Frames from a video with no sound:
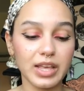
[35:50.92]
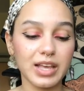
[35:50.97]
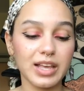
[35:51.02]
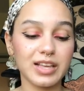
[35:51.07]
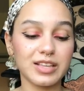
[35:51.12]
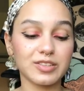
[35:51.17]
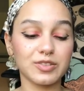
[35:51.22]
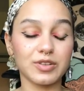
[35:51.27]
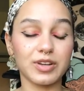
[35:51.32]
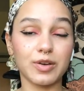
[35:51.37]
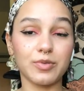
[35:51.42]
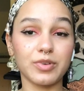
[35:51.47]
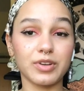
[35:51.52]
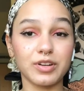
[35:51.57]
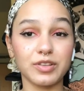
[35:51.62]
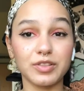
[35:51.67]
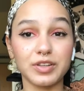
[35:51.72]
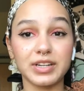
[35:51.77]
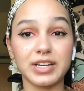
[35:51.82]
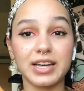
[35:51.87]
So now we're going to
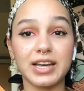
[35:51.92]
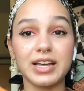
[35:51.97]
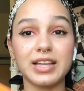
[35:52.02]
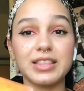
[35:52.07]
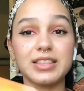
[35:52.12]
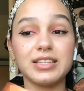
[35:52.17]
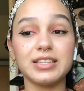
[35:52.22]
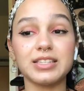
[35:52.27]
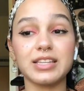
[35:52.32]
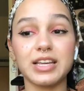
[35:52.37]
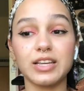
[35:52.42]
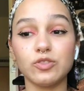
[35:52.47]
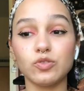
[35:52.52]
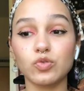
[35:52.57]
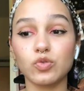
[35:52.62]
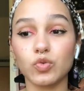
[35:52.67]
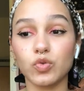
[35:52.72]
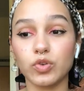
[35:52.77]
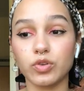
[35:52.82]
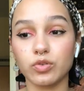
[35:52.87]
look at these angels
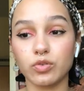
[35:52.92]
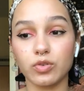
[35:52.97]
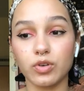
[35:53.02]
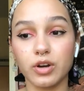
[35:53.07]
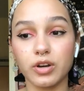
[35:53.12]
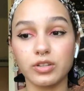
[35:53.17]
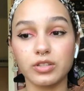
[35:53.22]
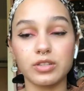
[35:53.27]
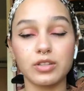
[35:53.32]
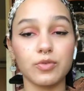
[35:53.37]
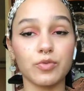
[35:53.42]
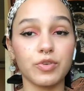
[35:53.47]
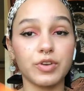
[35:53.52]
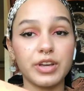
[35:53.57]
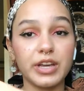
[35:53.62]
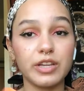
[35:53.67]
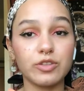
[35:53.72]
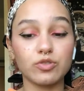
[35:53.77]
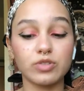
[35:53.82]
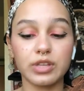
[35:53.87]
oracle cards to see what your
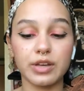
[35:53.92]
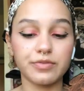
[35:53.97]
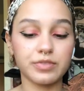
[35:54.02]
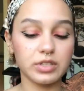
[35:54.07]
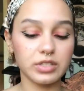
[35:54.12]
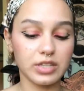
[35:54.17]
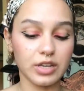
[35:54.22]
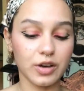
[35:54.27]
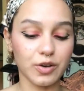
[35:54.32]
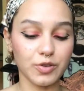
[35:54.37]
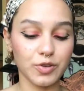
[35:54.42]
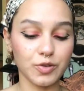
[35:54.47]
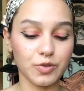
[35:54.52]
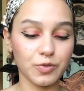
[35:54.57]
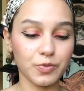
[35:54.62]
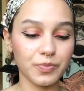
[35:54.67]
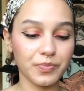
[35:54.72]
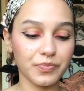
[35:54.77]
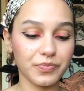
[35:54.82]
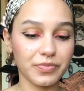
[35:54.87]
angels have to tell you.
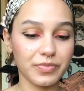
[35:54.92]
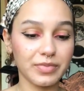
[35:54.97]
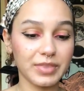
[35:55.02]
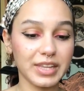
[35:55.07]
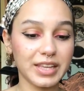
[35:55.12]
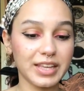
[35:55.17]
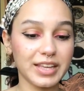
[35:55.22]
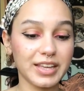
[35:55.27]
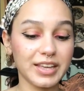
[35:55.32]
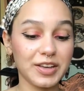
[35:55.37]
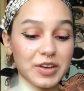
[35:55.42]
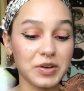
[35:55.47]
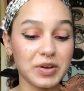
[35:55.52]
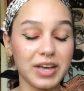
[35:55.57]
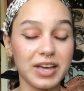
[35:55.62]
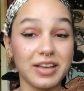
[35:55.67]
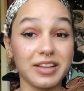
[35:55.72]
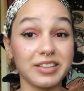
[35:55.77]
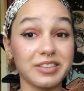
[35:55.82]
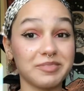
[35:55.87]

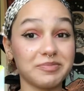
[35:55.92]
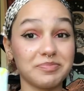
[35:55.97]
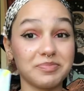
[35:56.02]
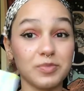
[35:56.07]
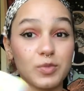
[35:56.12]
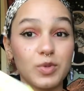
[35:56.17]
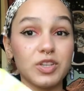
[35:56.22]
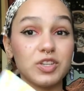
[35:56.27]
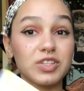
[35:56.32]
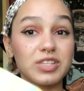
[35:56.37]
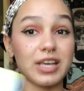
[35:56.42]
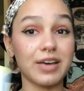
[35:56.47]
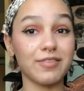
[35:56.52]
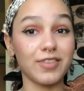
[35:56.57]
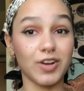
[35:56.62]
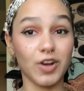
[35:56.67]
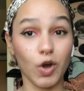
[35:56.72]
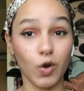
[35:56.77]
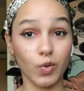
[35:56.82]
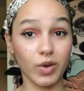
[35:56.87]
Okay, we just have a
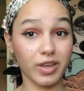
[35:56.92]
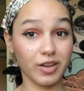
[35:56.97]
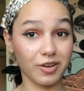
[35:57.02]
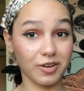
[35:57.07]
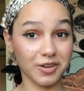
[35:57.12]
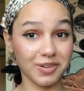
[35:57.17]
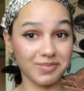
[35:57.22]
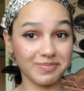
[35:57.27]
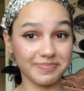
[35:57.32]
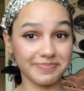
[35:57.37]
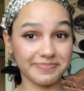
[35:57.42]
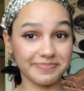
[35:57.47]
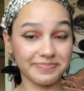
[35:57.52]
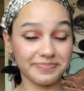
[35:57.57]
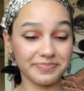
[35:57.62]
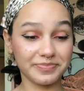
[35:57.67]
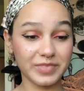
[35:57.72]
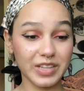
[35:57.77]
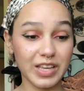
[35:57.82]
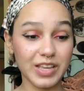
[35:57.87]
no here.
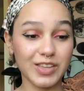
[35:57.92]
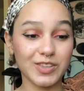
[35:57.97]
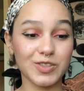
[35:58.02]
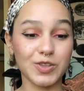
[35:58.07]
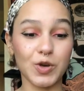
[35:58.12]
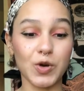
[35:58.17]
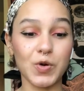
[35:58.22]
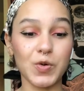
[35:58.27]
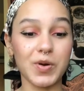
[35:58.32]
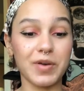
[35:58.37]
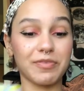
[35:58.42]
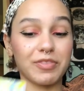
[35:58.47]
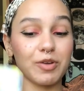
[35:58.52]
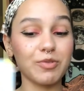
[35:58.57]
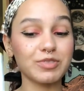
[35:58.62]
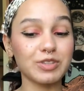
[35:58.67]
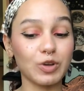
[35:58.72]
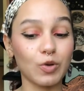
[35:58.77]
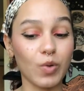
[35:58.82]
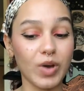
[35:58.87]
So if there was
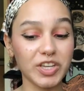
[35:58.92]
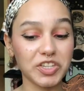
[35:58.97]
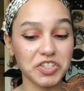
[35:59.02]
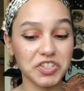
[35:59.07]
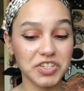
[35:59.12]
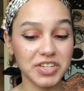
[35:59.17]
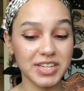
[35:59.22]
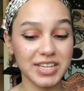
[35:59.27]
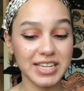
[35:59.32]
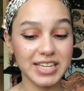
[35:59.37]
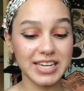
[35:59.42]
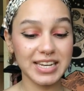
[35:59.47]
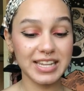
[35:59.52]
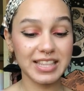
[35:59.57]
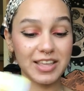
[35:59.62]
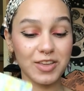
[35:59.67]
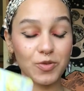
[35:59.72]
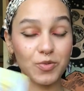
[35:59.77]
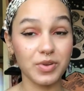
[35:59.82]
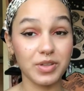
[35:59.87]
a question that
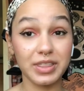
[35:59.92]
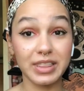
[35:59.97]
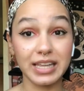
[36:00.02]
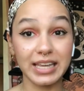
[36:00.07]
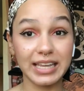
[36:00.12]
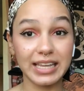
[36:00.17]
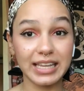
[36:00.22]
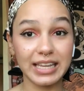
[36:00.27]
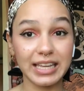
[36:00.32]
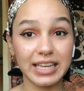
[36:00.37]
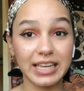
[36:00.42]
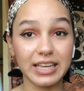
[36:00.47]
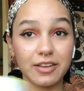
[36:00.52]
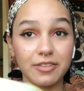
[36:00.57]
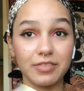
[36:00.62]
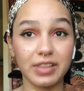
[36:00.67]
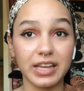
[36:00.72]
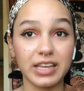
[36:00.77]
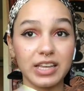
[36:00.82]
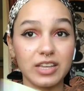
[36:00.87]
you were thinking of,
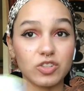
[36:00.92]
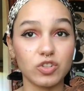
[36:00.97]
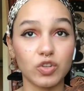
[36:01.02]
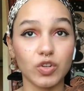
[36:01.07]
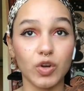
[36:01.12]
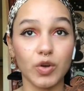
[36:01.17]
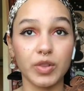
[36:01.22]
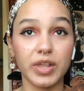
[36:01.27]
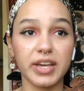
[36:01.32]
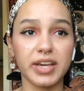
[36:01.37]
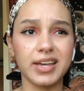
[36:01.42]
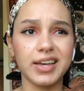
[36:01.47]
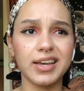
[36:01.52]
like yes or no, like